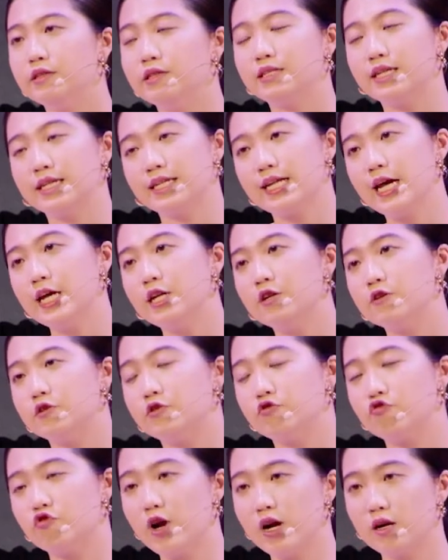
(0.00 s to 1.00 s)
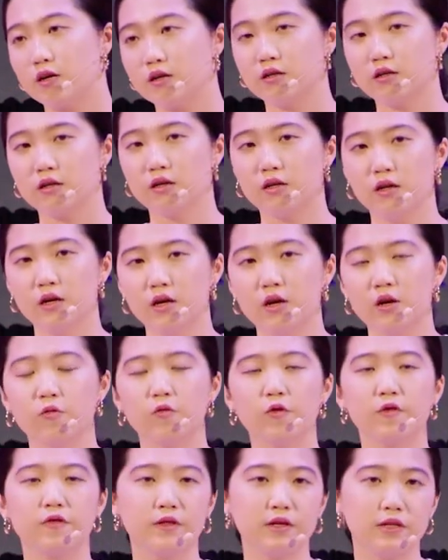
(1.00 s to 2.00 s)
the dictator struck
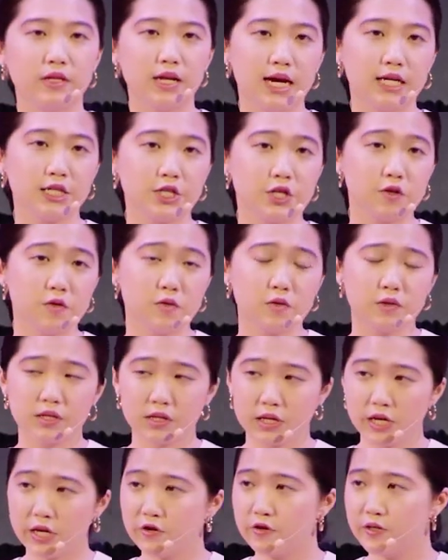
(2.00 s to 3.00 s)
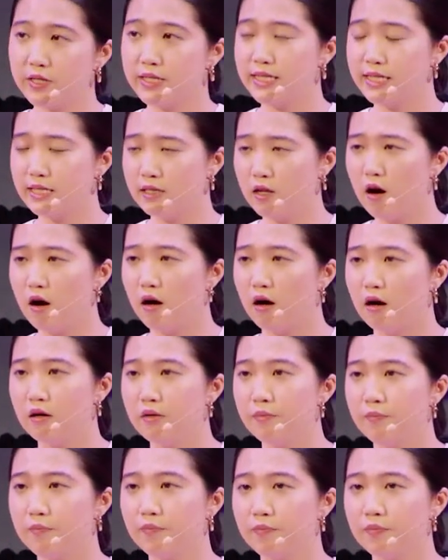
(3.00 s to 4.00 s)
with the national security
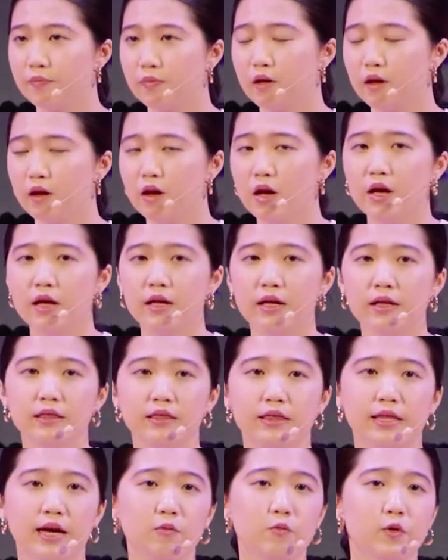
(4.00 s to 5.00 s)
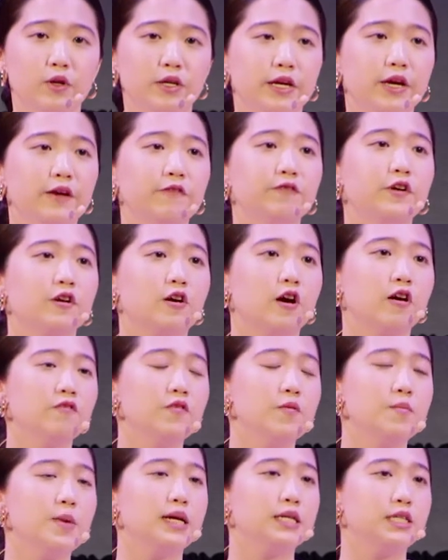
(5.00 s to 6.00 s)
law that would give the
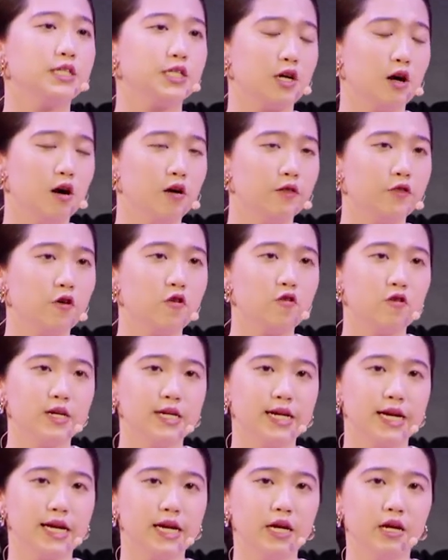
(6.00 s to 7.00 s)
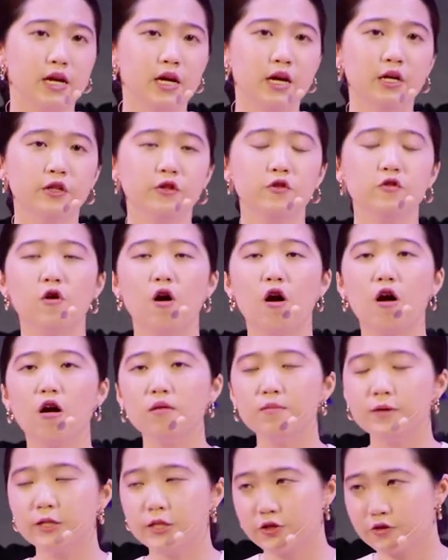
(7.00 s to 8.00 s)
government authority to
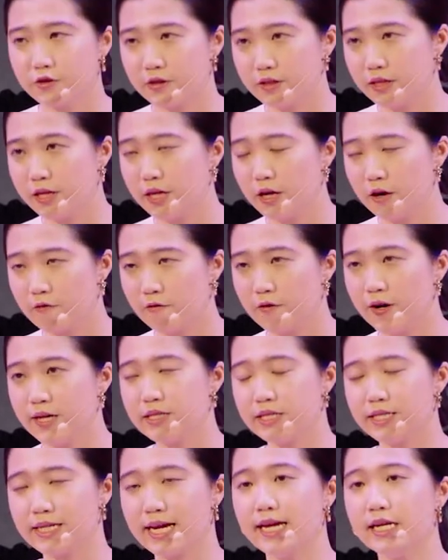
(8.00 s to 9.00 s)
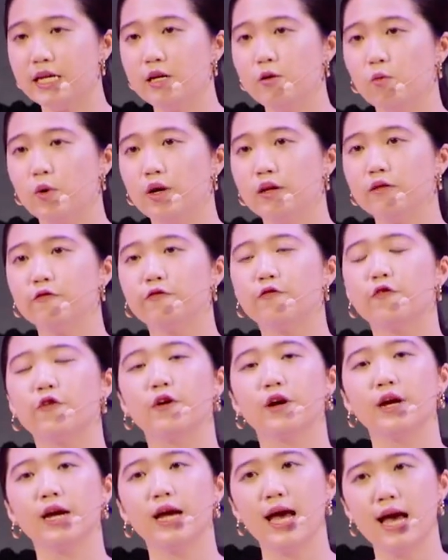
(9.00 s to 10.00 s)
arbitrarily arrest anyone
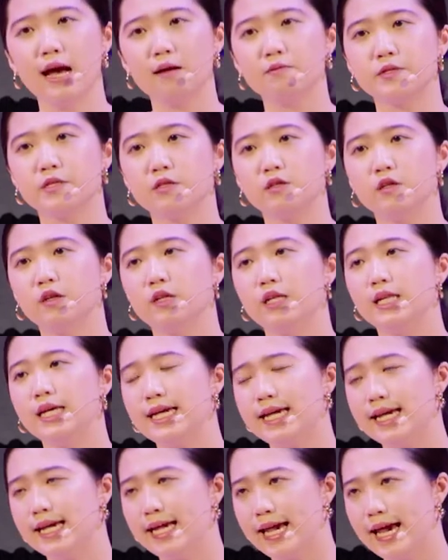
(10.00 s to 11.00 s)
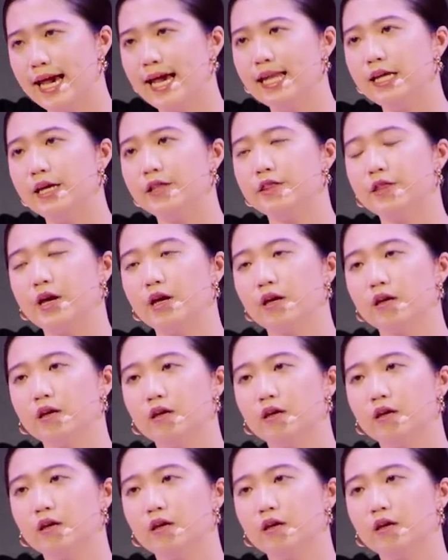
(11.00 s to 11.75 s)
for absolutely anything.